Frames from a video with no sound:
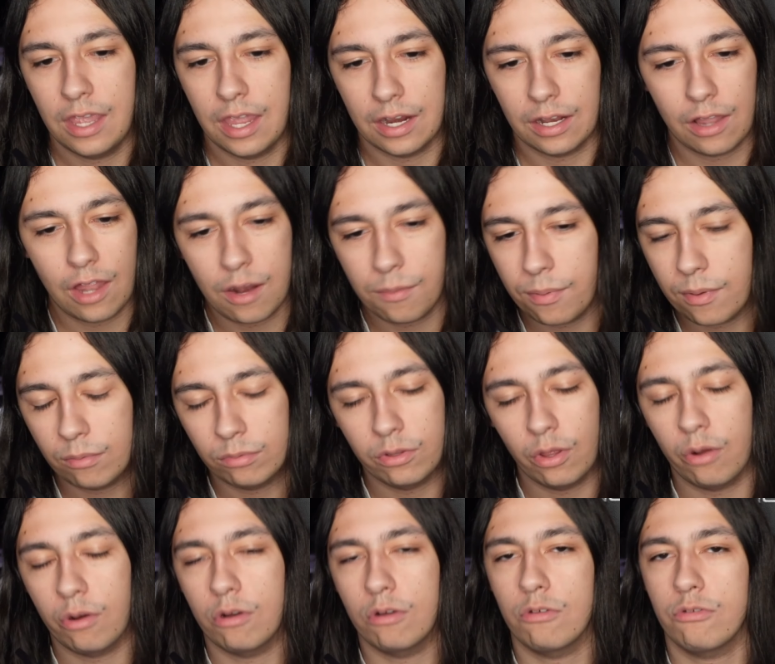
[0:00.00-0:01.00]
And a lot of people
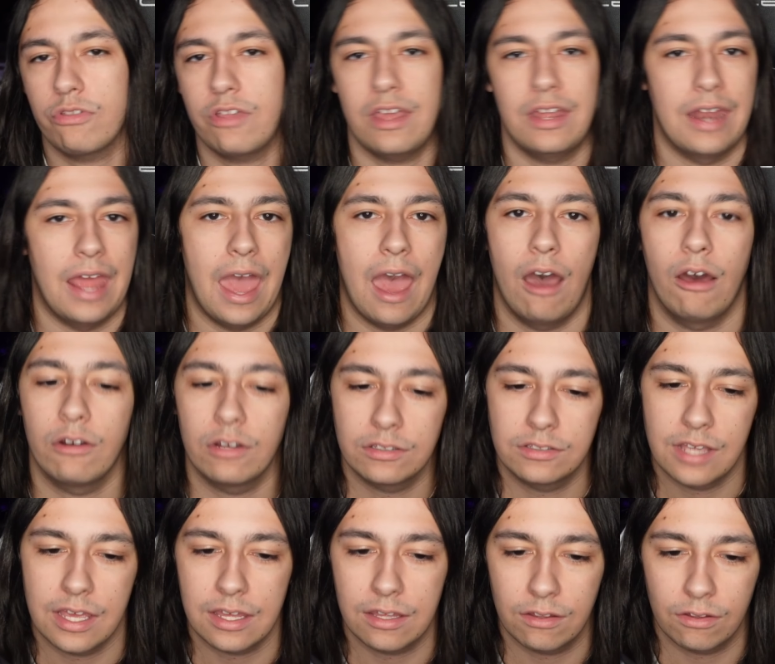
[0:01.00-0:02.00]
don't understand how to
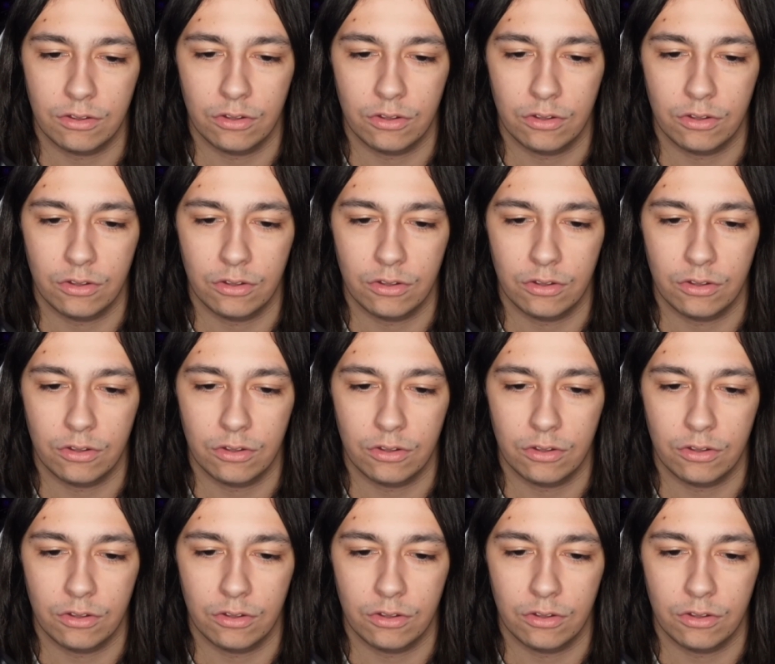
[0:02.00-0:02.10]
take